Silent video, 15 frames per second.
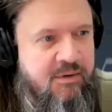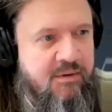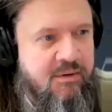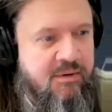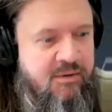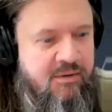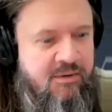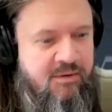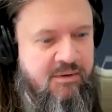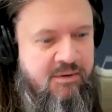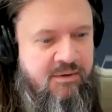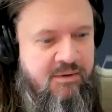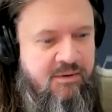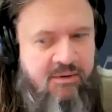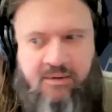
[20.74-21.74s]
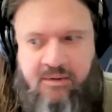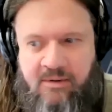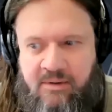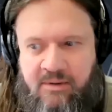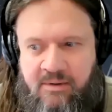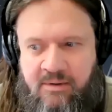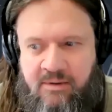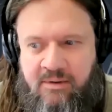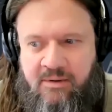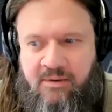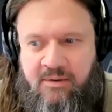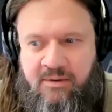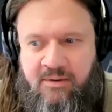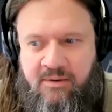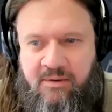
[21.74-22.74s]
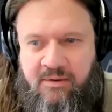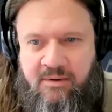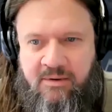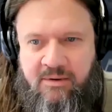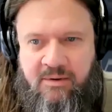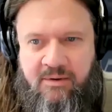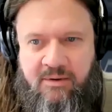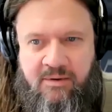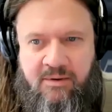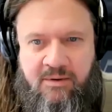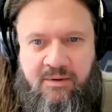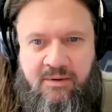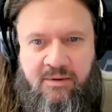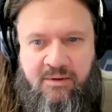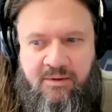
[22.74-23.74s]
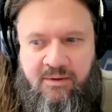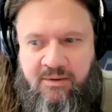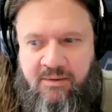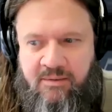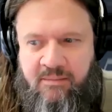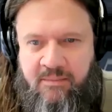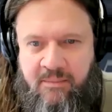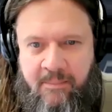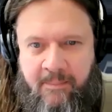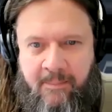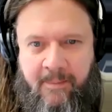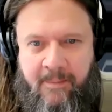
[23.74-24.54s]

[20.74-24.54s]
Nobody speaks.